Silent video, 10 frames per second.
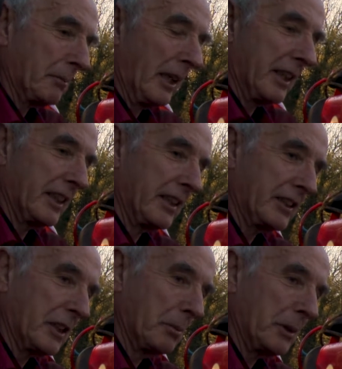part in
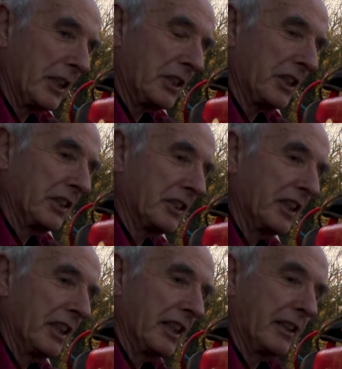these competitions,
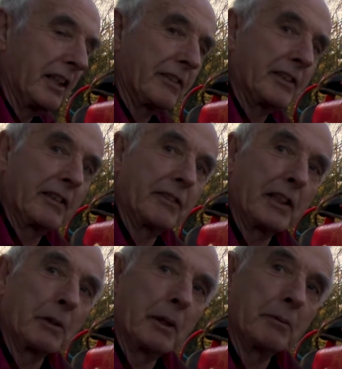you have to have the
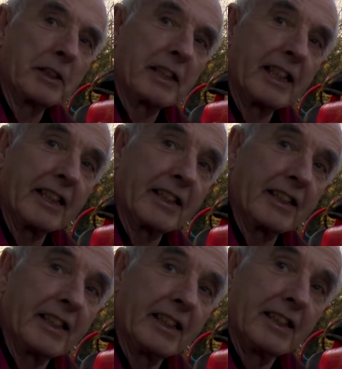equipment to get there.